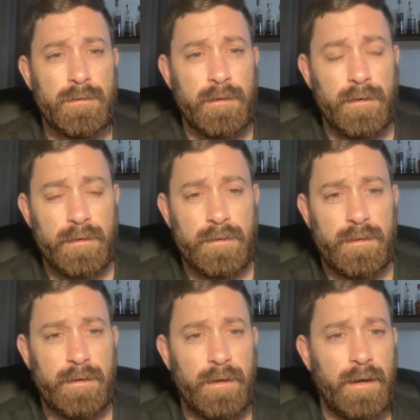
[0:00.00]

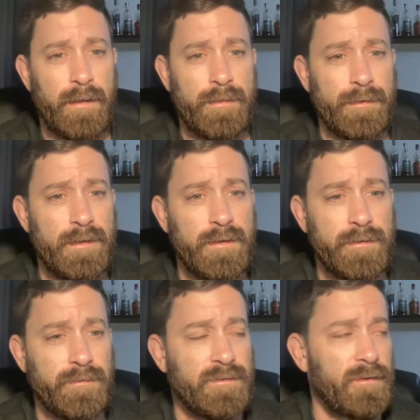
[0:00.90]
And I think he
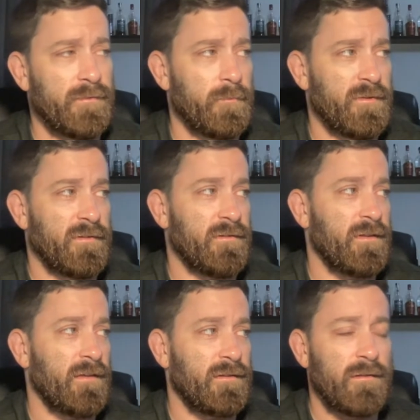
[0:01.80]
could see some
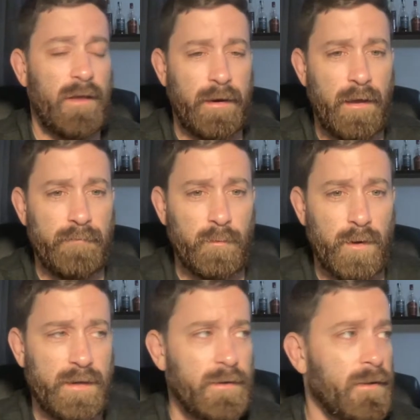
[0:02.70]
success at light
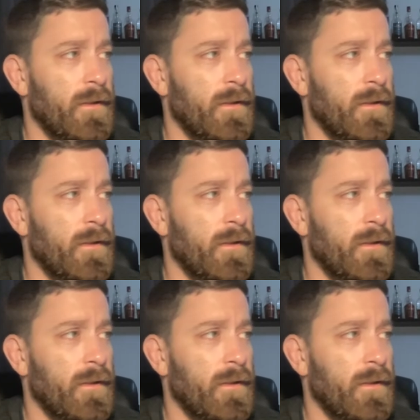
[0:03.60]
heavyweight.